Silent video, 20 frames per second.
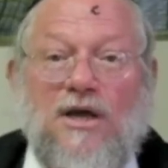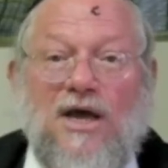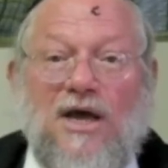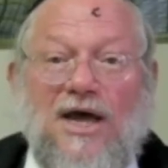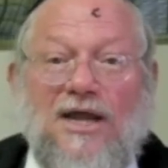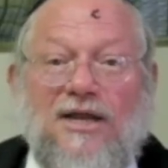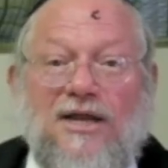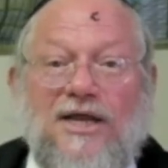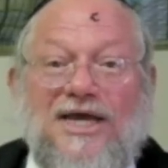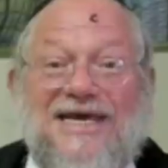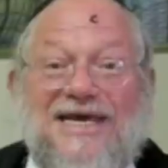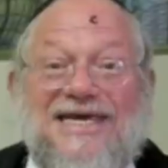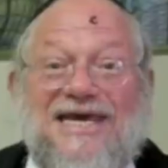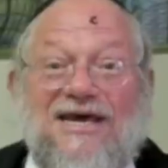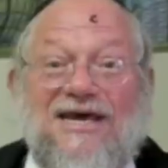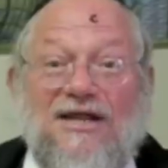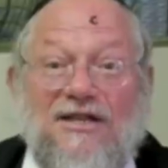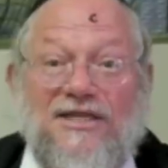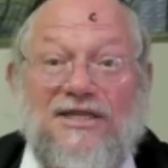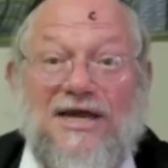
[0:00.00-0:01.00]
and he
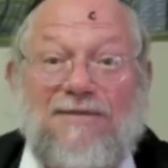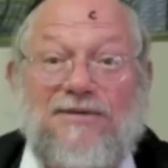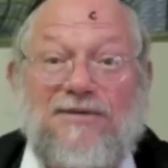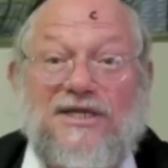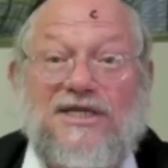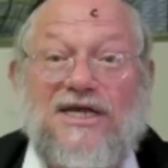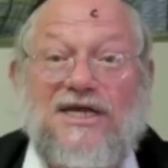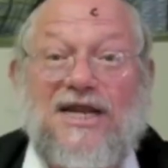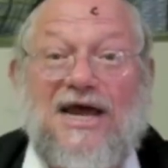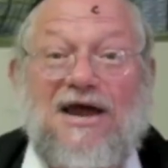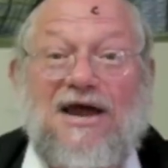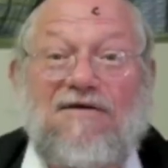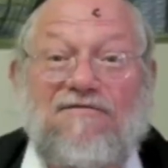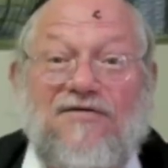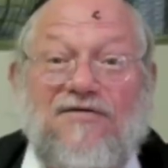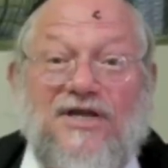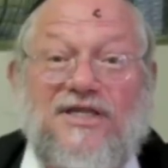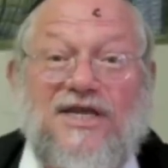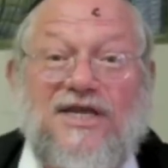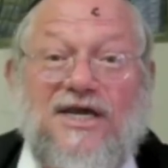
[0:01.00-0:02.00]
killed them. He did
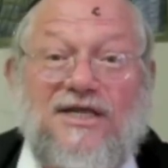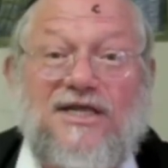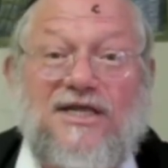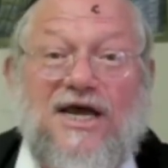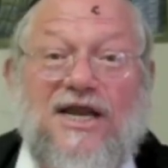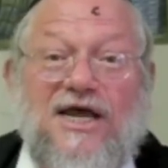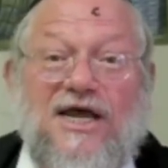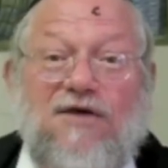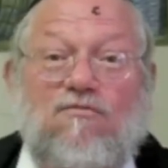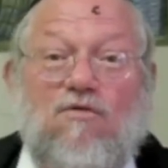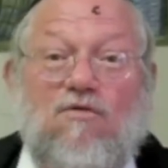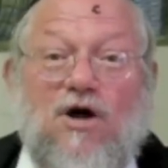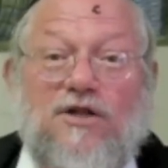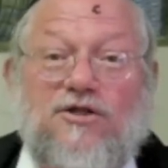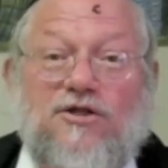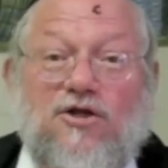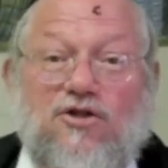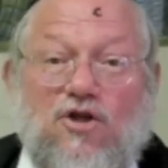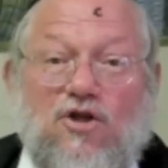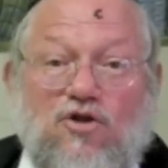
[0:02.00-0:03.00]
everything that he
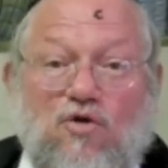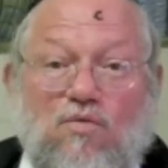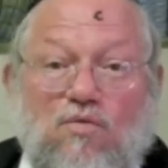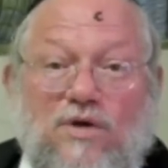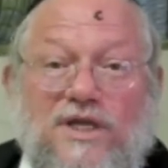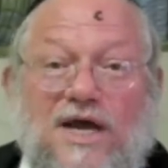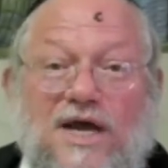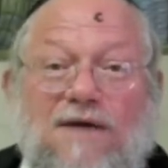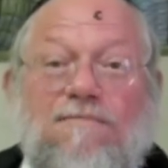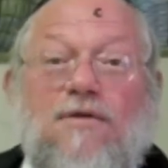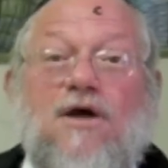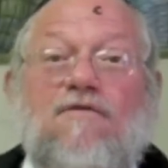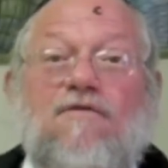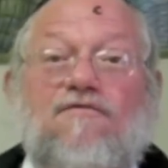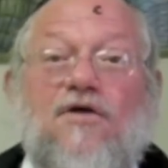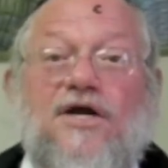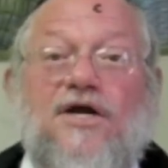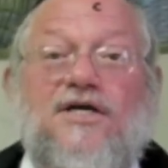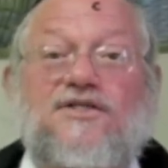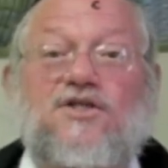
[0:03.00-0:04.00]
wanted to do with them
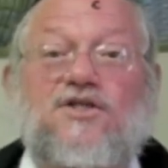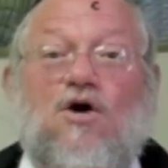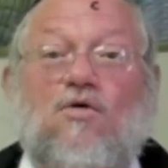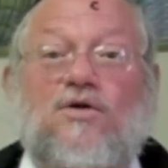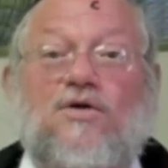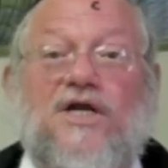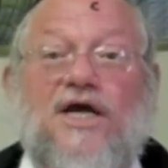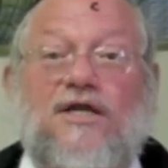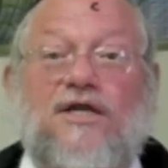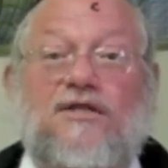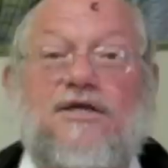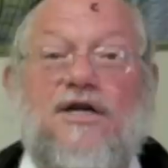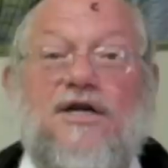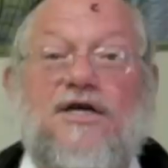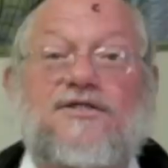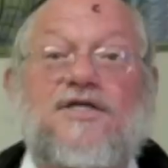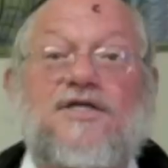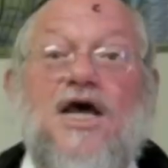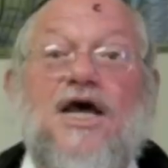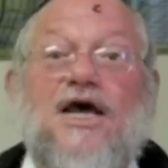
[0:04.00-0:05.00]
for his own
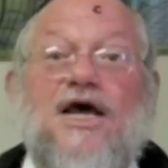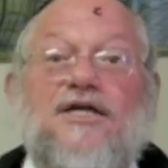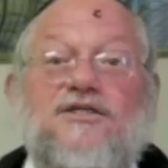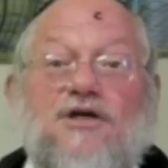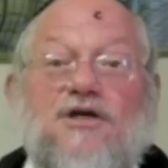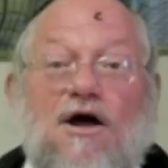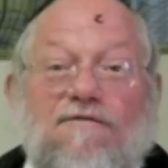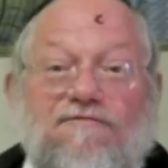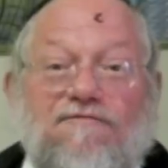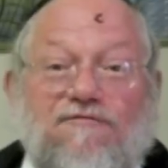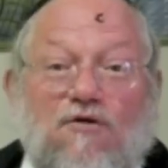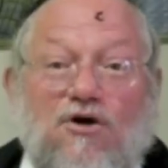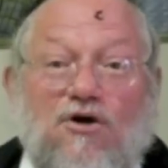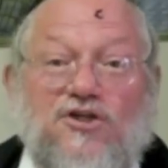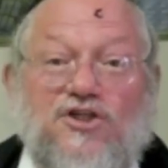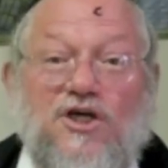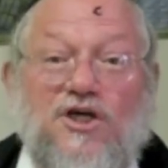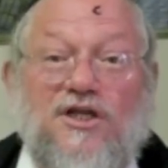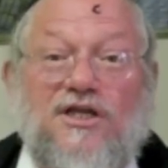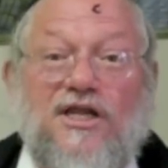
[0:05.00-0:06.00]
interest. It's
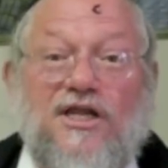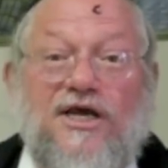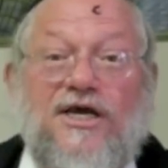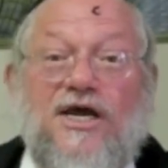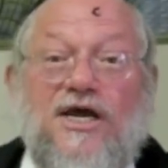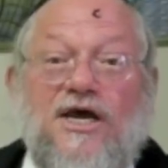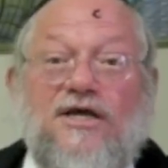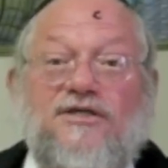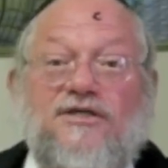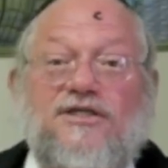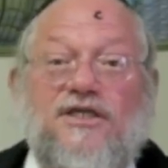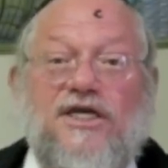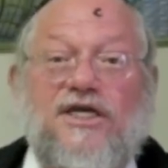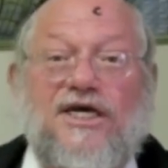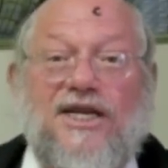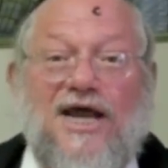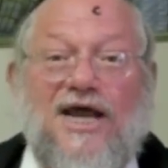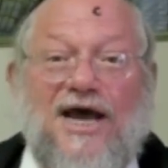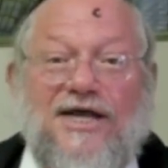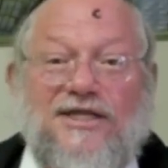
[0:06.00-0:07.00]
unfortunately, it's in the
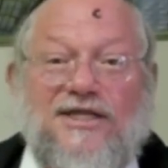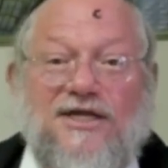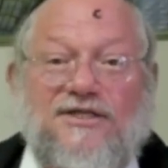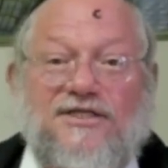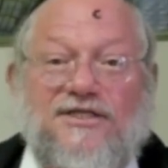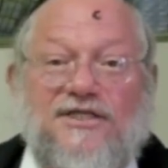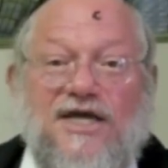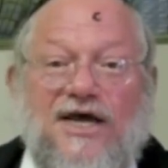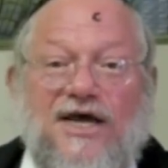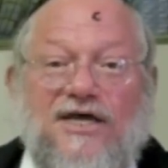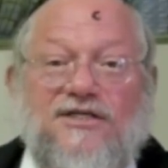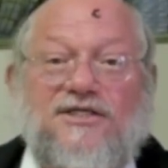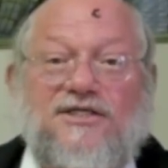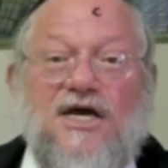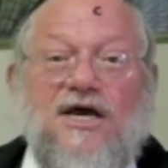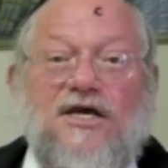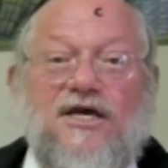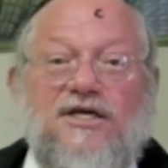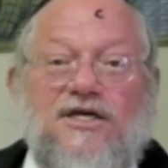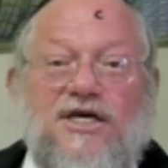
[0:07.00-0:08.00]
United
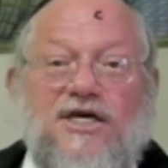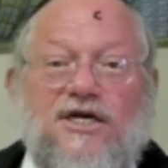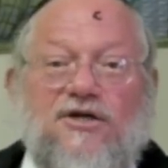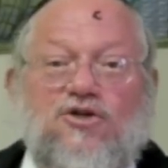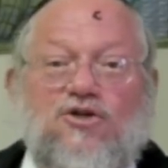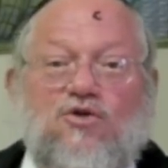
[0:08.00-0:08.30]
States, year